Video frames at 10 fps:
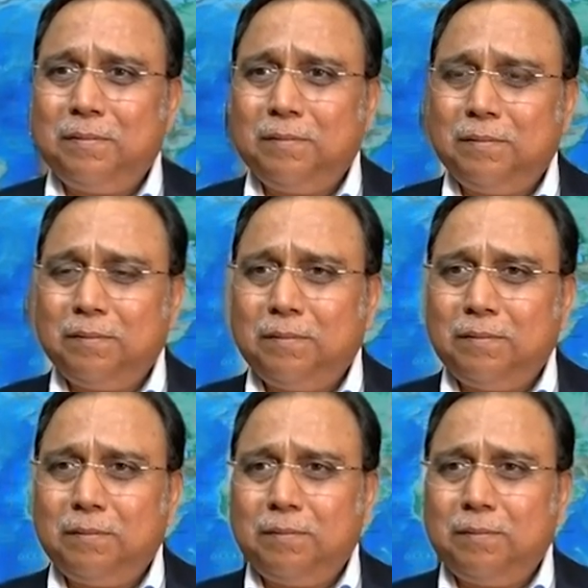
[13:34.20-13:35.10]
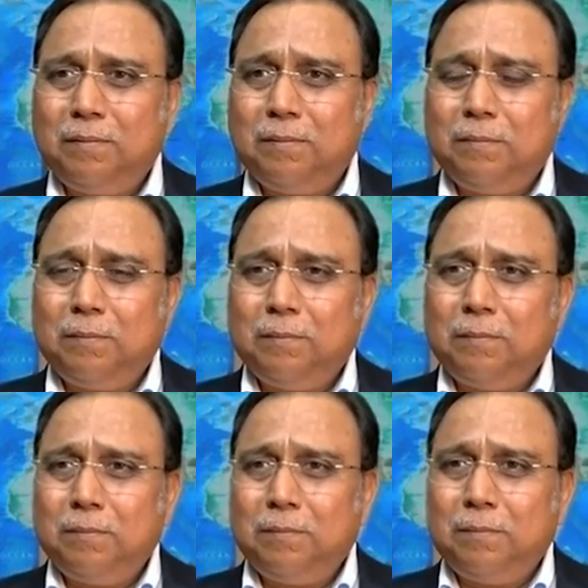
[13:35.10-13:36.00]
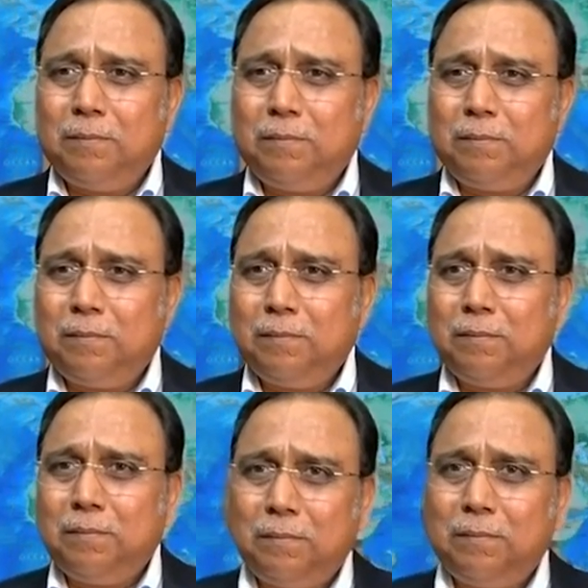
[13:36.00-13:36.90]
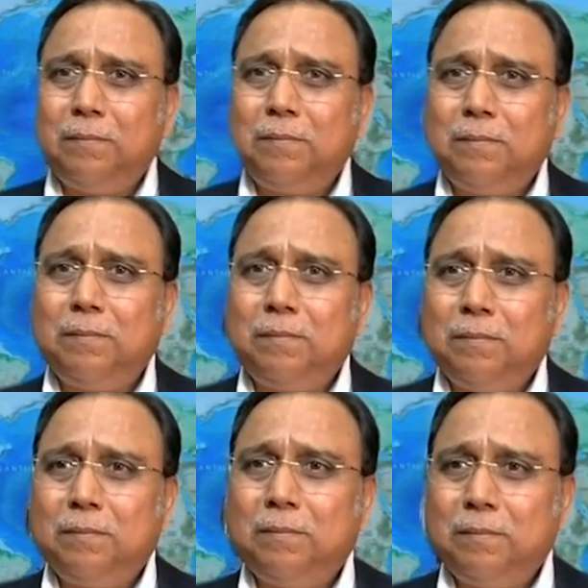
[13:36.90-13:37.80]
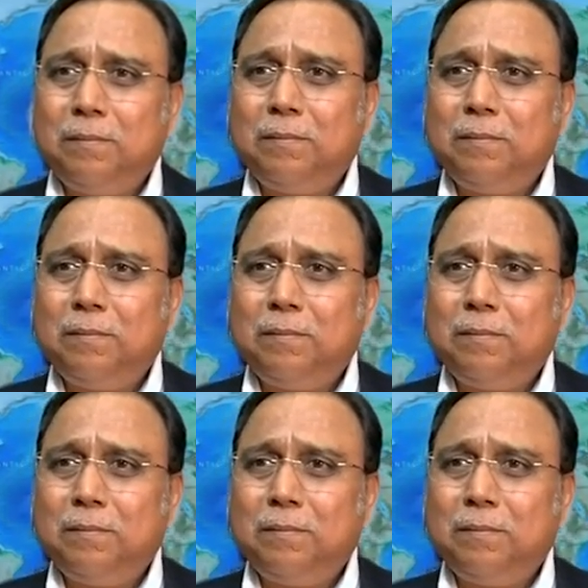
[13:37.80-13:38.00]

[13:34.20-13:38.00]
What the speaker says: No words are spoken by the person on screen.